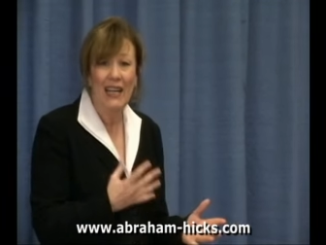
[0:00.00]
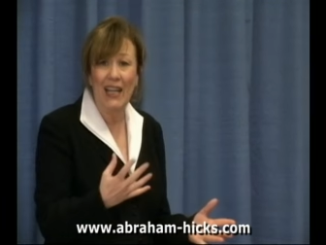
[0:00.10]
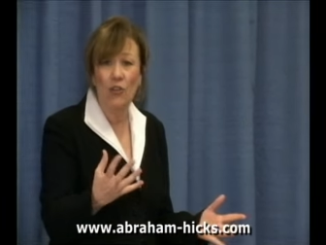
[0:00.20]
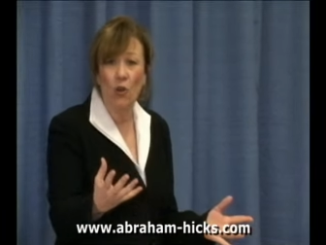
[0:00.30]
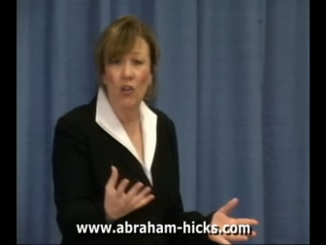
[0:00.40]

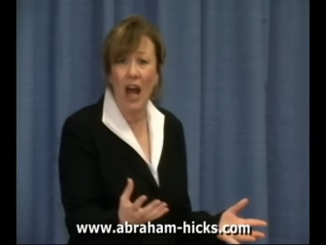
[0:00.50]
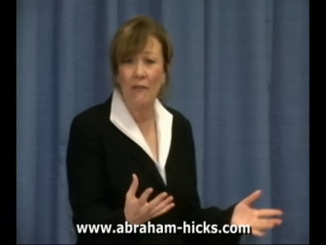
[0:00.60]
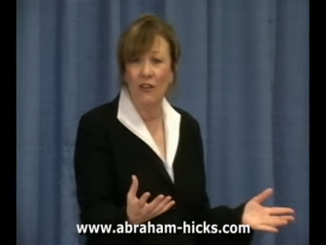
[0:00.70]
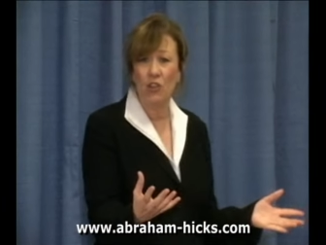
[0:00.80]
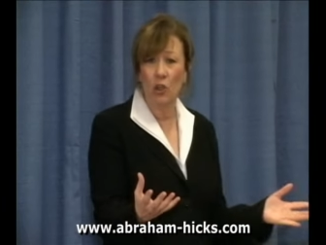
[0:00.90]
in your
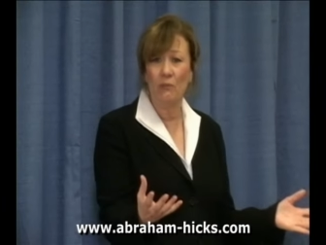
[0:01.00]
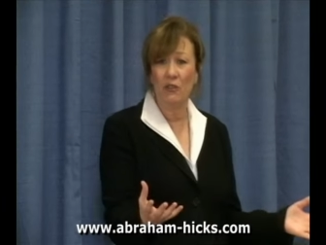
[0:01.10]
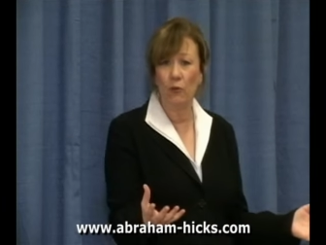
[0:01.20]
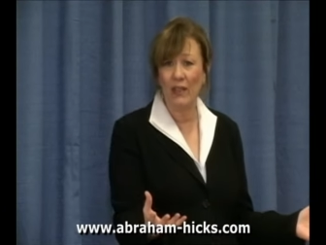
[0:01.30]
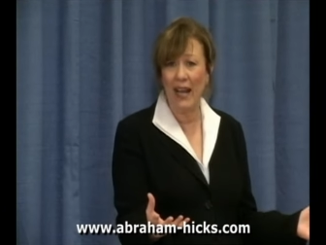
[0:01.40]
life in terms
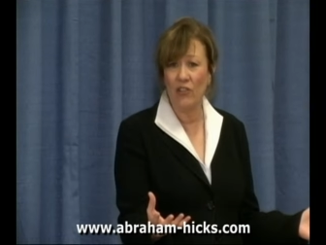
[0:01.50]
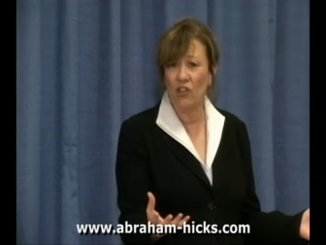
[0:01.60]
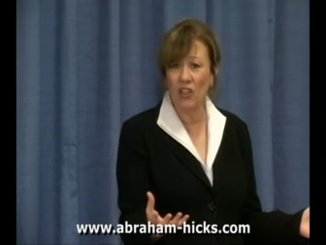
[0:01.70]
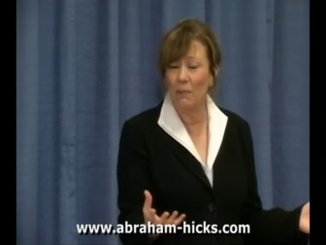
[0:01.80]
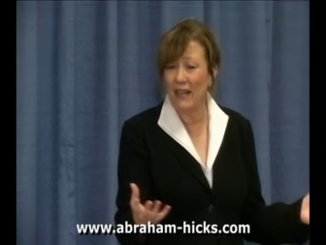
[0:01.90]
of
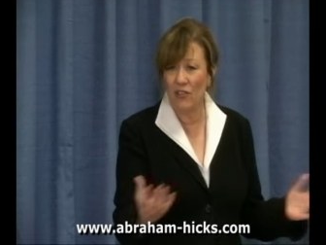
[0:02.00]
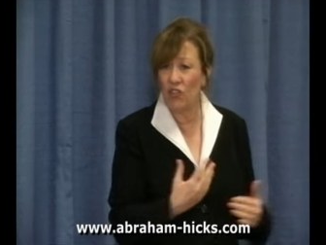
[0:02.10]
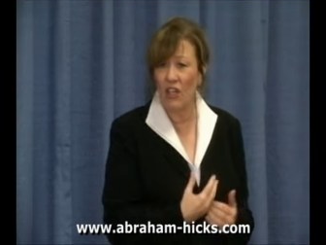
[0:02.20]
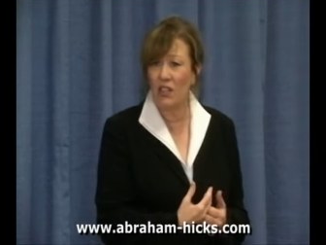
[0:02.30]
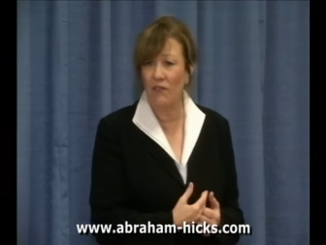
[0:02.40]
relationship is
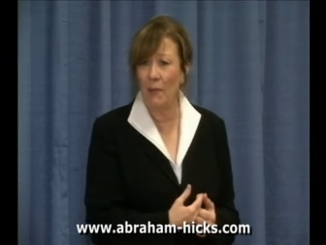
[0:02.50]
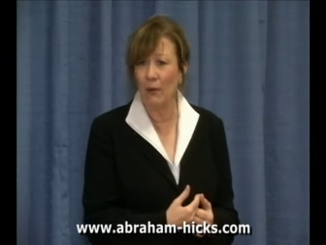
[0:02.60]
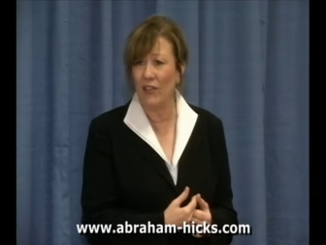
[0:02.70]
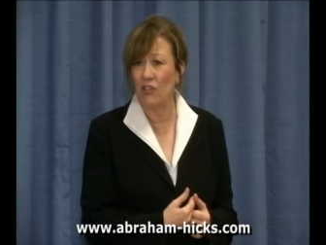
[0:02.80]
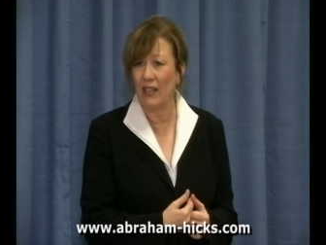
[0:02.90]
just a
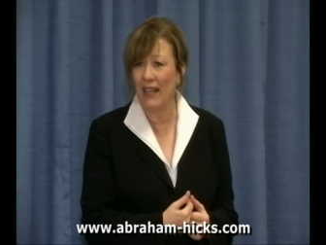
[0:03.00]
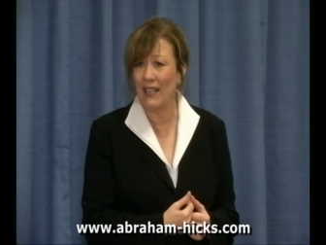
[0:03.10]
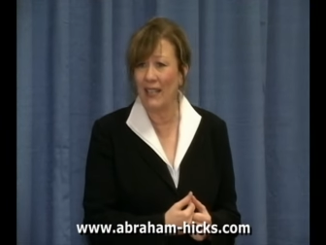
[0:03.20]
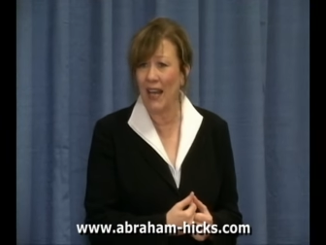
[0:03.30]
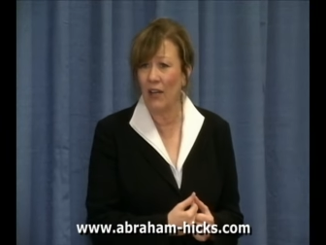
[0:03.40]
vibrational
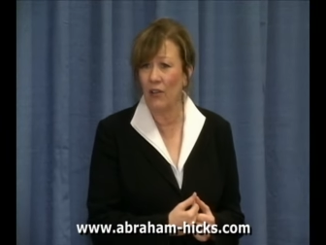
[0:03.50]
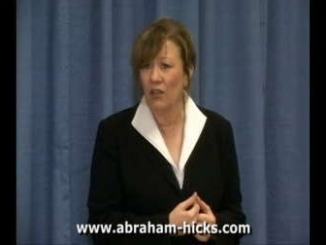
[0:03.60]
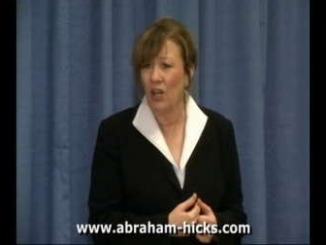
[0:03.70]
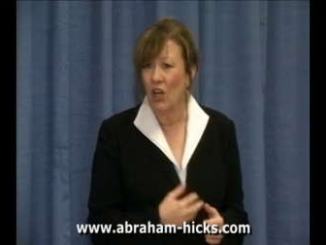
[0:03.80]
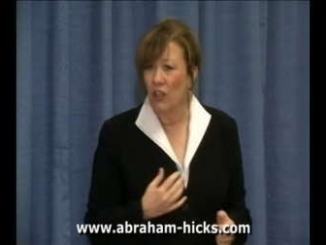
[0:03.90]
indicator?
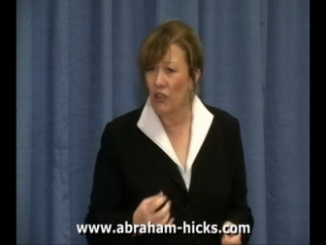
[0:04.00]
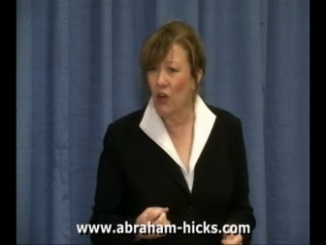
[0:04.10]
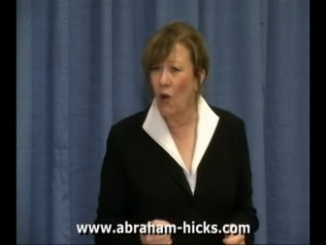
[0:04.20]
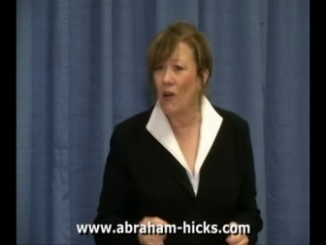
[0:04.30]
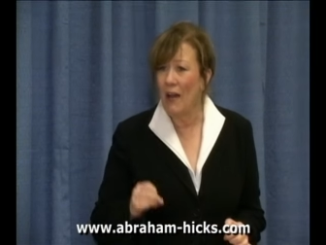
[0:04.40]
Do you
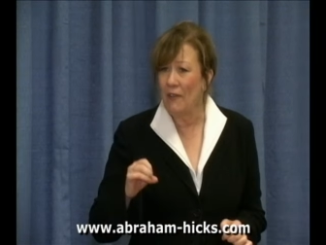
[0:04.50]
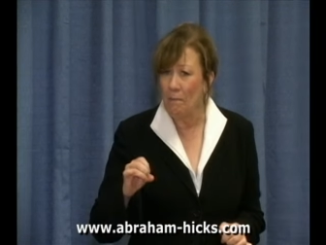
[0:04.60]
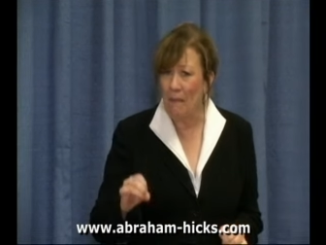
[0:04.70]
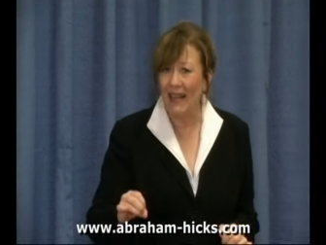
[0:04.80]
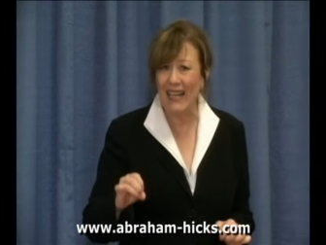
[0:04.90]
know the
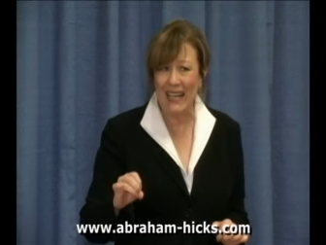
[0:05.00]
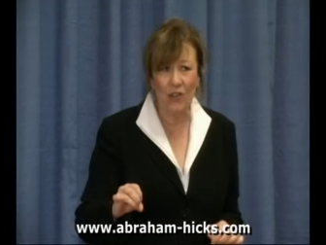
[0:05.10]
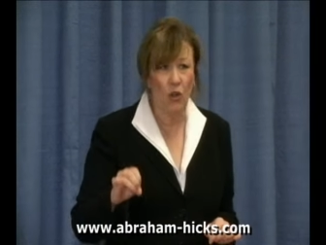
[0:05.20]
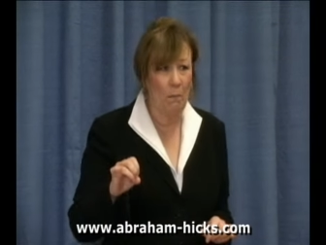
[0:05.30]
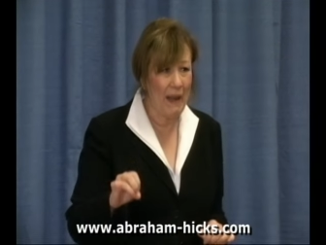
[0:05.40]
money
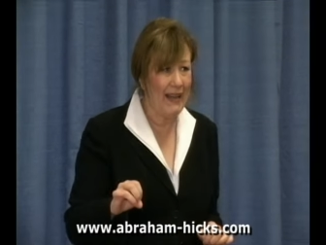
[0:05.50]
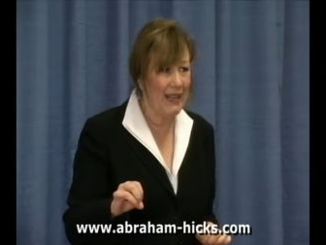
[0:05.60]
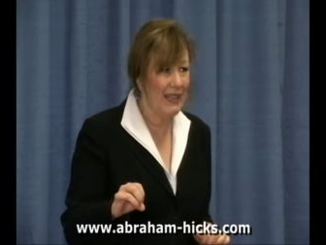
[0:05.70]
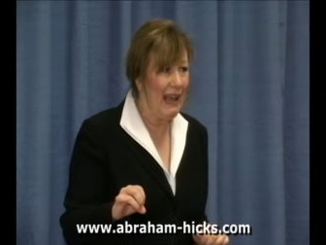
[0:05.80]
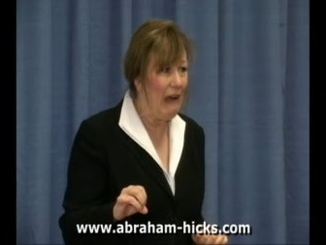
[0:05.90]
in your bank
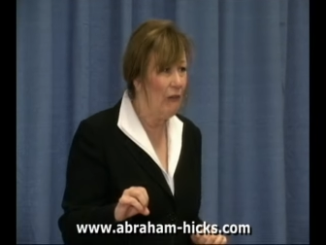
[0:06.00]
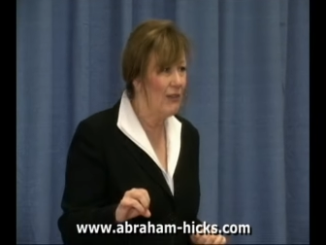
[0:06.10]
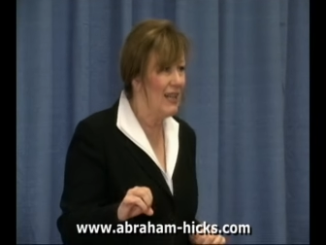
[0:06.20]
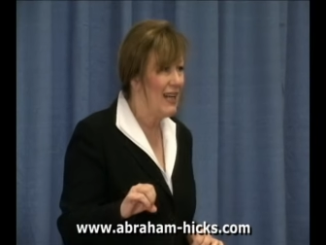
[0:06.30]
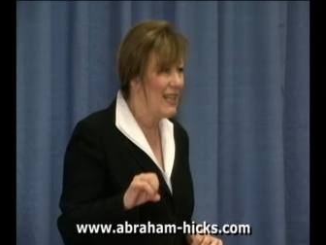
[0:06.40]
account
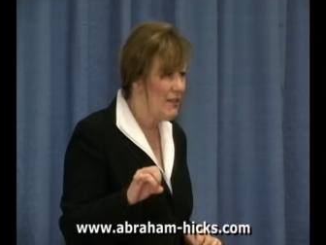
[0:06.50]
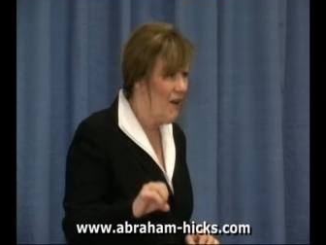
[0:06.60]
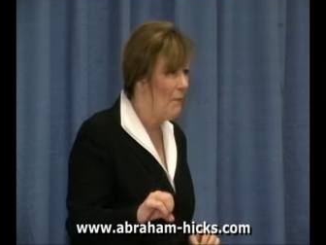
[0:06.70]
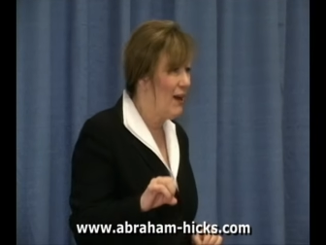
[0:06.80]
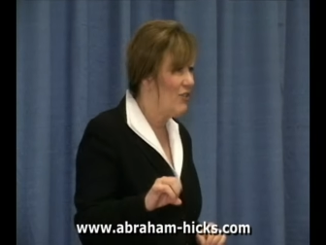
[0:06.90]
is a
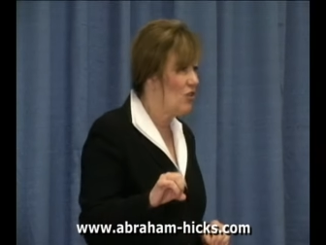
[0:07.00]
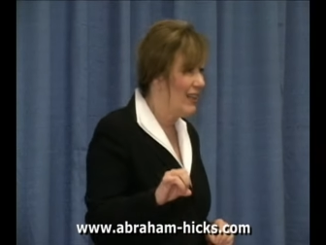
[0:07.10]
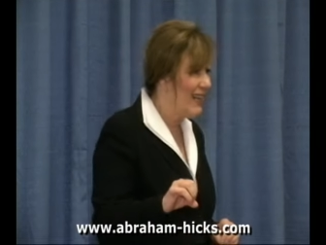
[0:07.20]
vibrational